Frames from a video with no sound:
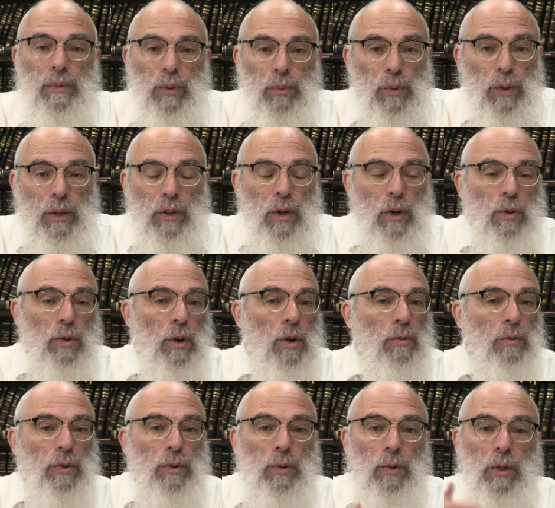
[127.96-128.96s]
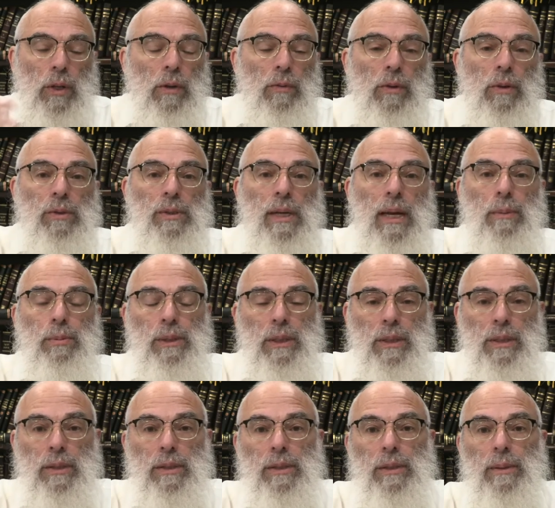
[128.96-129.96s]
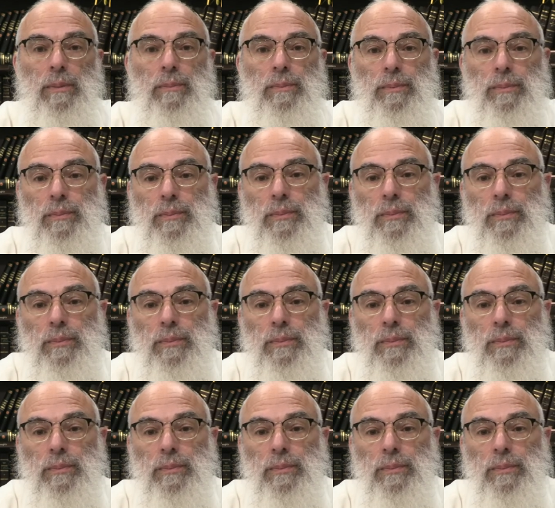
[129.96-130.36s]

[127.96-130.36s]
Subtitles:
will go over all of those obstacles.